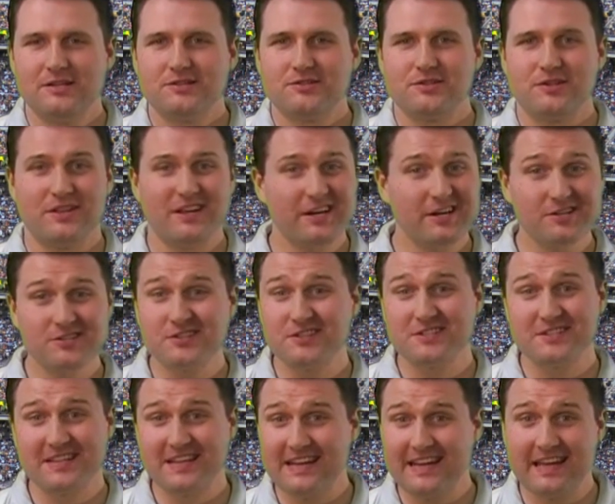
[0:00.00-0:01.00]
So there's the
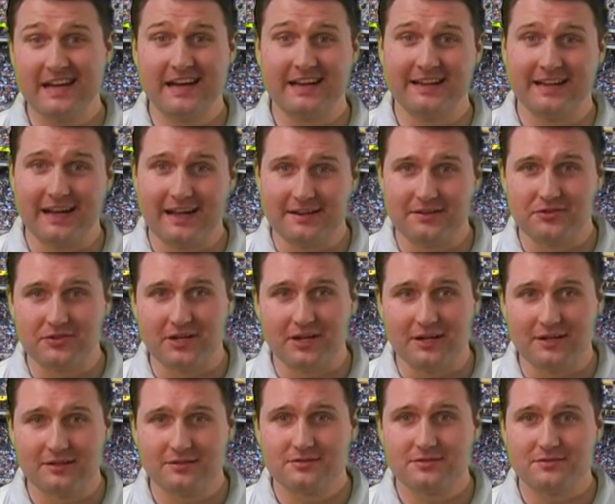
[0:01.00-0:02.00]
skinny on hot
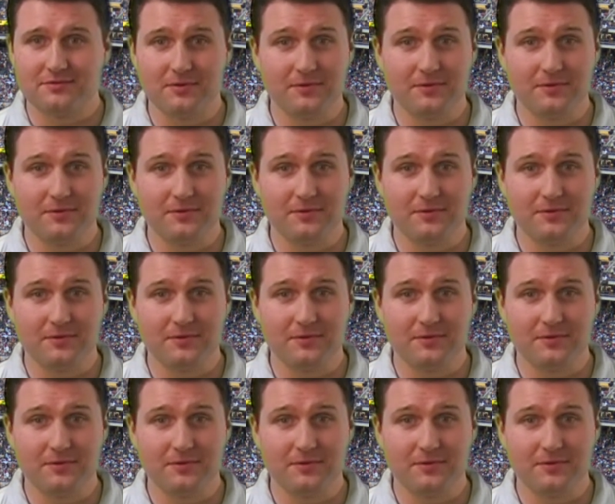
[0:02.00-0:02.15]
dogs.